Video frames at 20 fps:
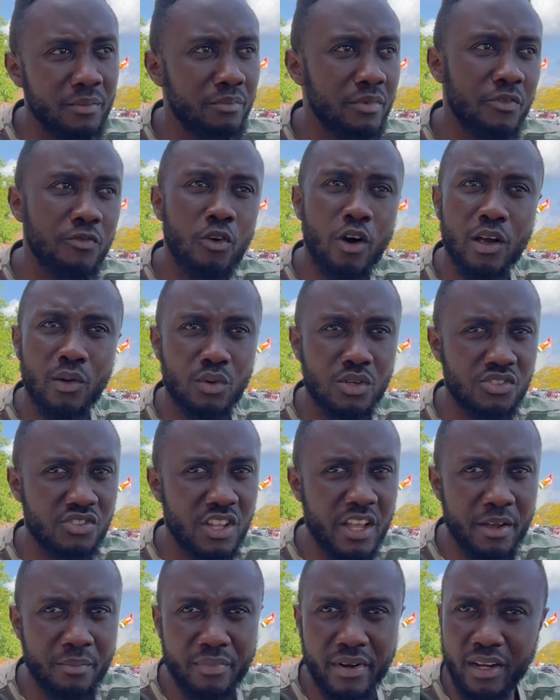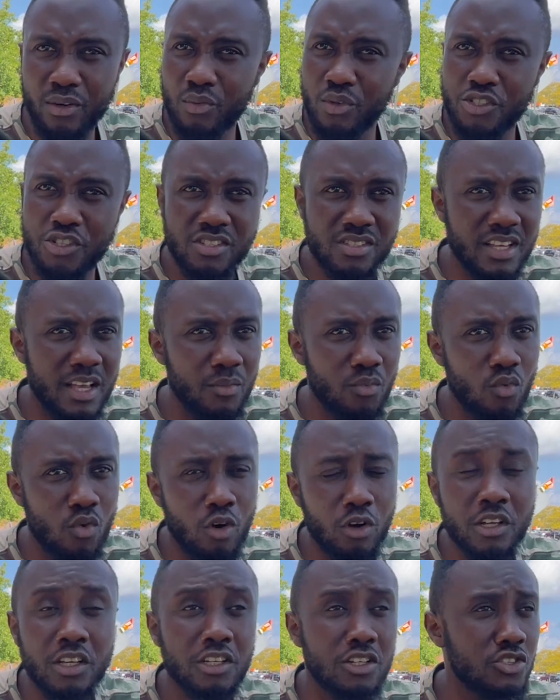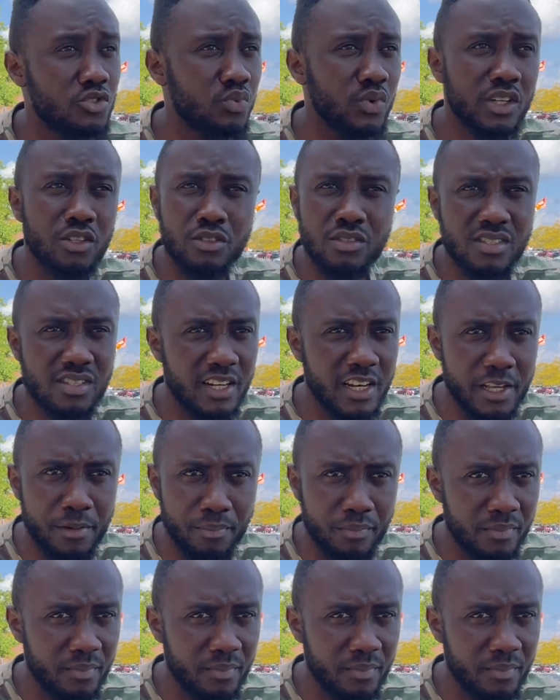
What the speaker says: Before it was daybreak, we just kept walking because we couldn't sleep.